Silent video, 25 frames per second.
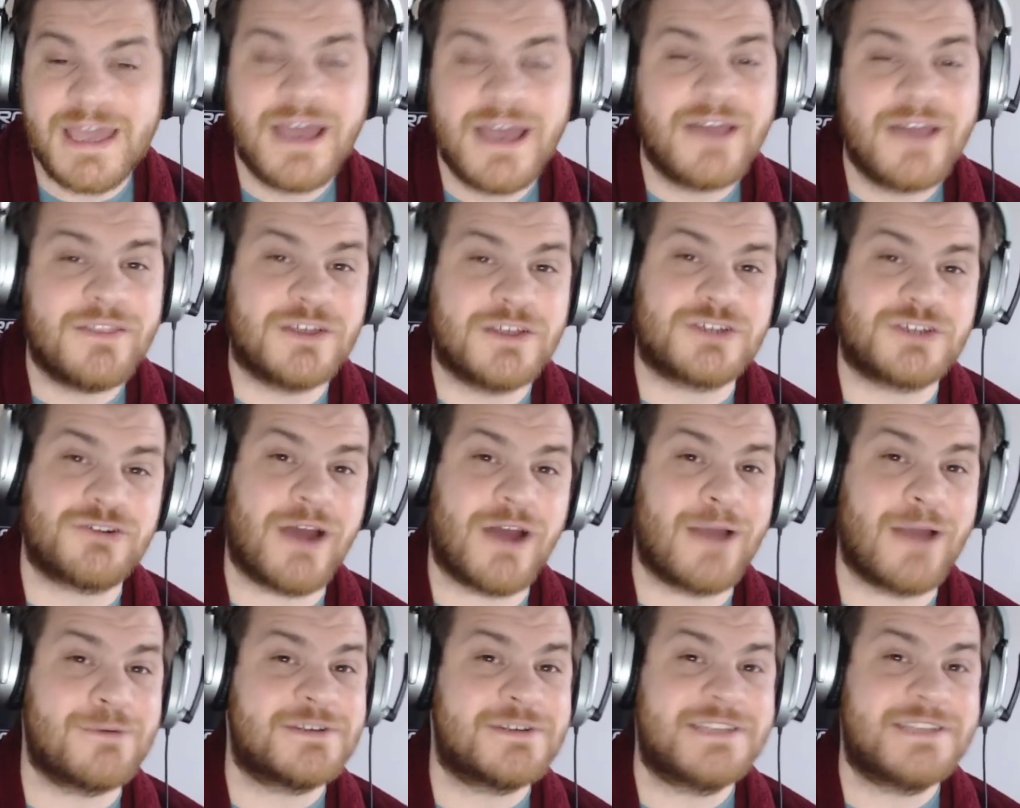The try
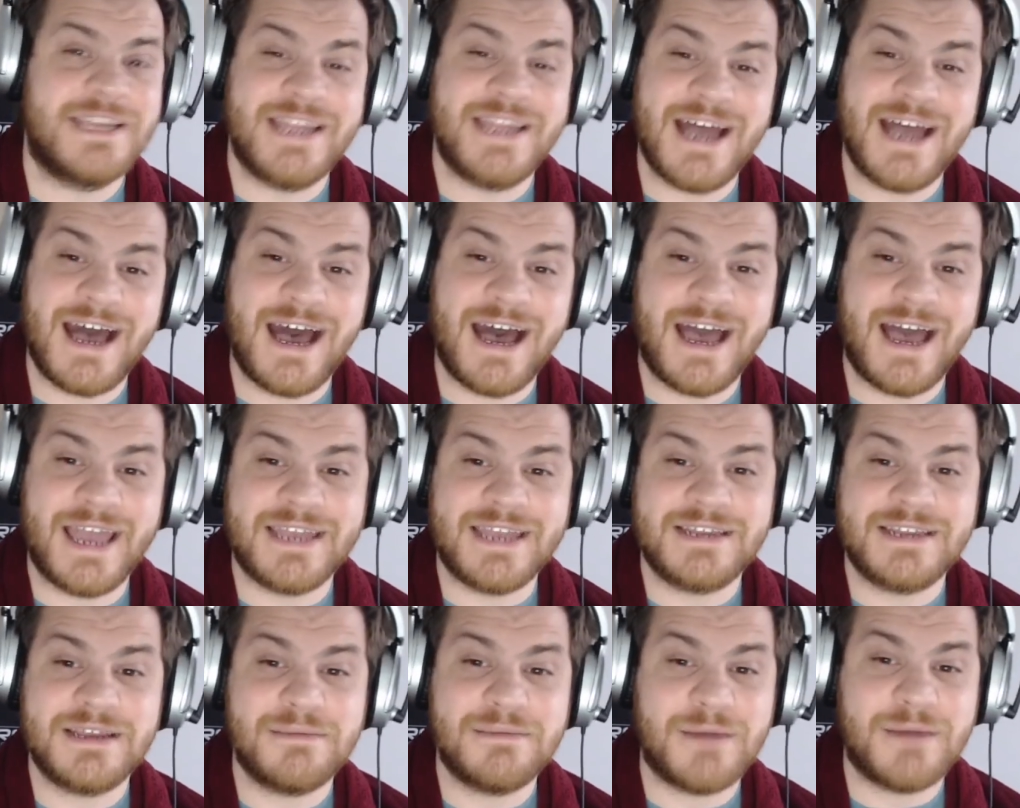was denied
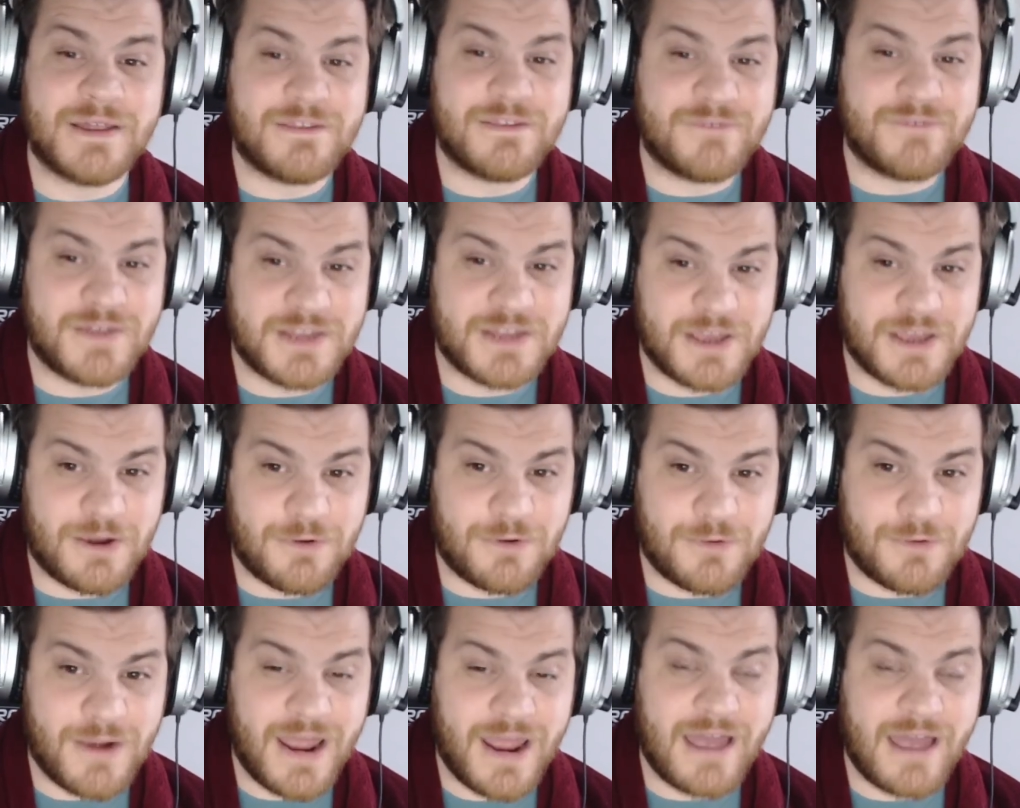by the video
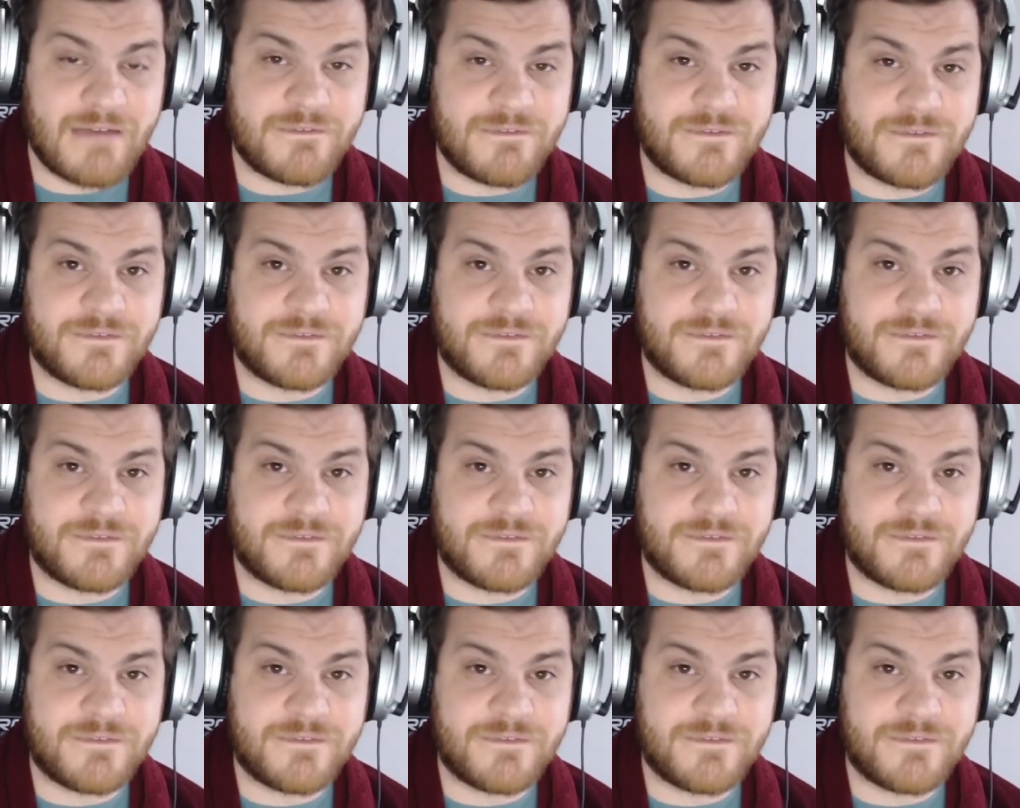ref.